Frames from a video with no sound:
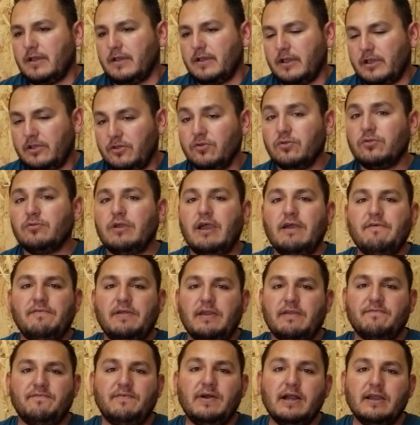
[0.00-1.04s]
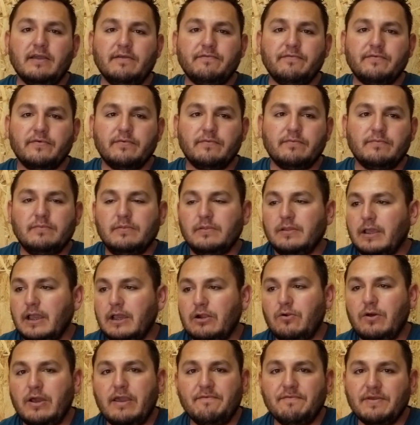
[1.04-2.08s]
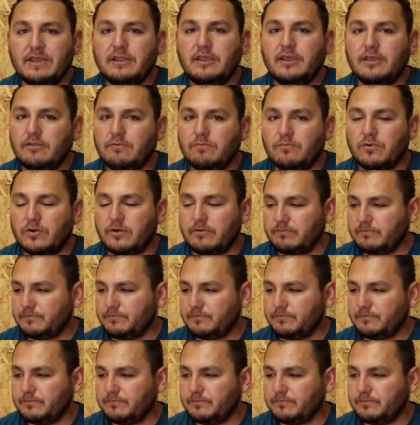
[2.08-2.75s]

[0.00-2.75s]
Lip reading: I used to have like 5. I don't have any anymore.